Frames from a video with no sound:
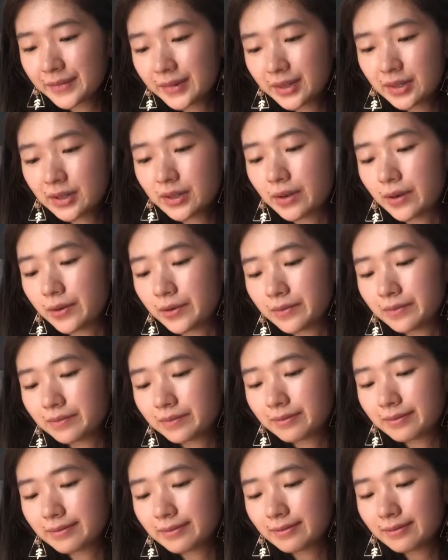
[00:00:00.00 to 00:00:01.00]
So
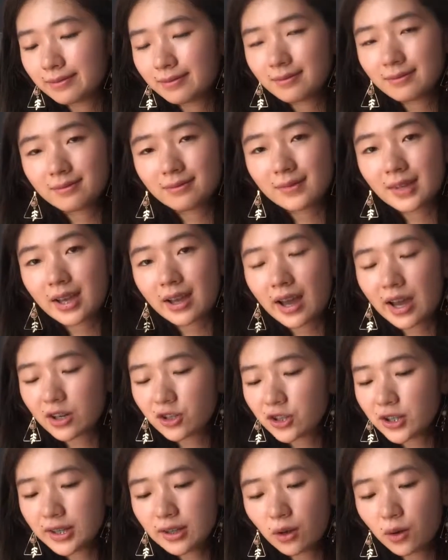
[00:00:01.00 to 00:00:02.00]
yeah,
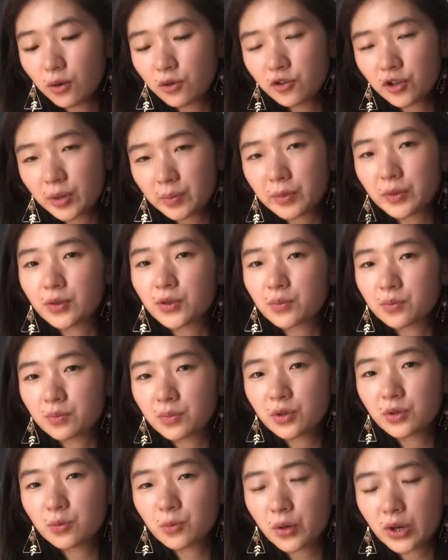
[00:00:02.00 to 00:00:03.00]
actually the whole trip
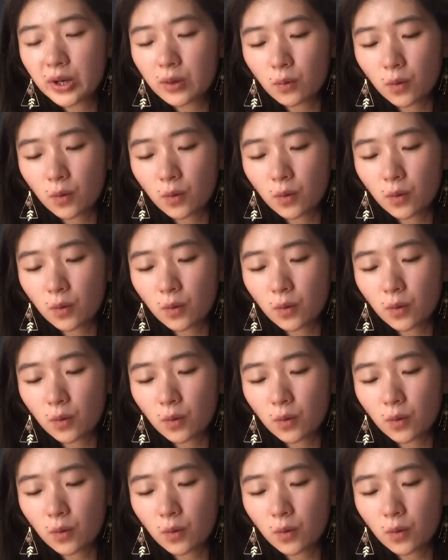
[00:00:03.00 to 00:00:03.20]
was pretty